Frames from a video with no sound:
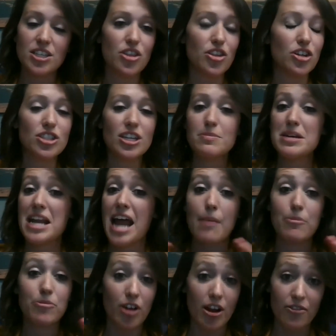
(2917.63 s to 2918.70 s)
there's going to be an
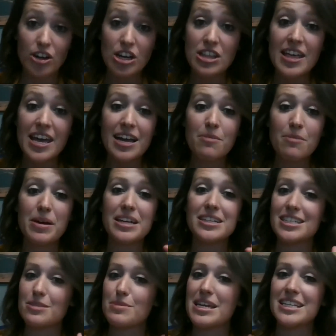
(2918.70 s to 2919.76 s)
app for everything, but it
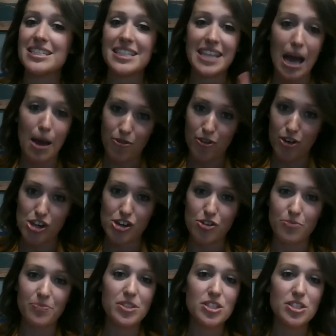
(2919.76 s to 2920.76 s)
doesn't mean it's the app for you.